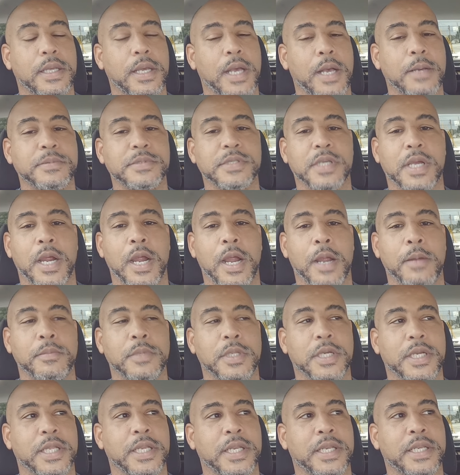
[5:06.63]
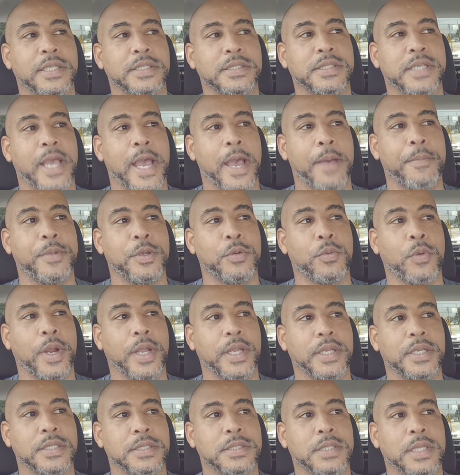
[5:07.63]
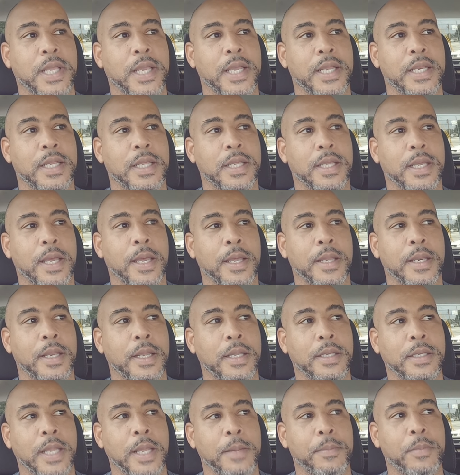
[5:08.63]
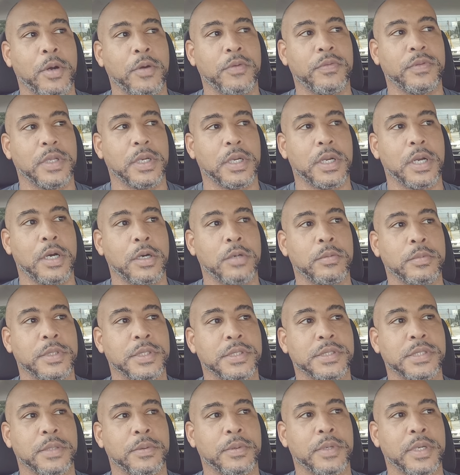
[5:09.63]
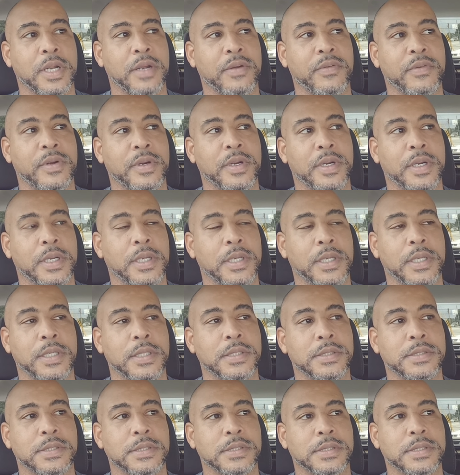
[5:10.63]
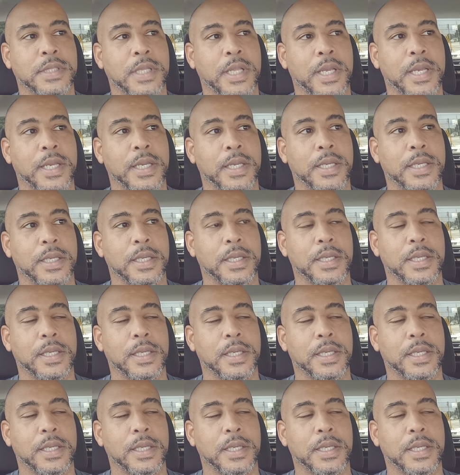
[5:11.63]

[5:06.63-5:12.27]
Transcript: I'm sorry, I'm looking at this guy berate this lady, and they both look homeless or whatever, and it's just like,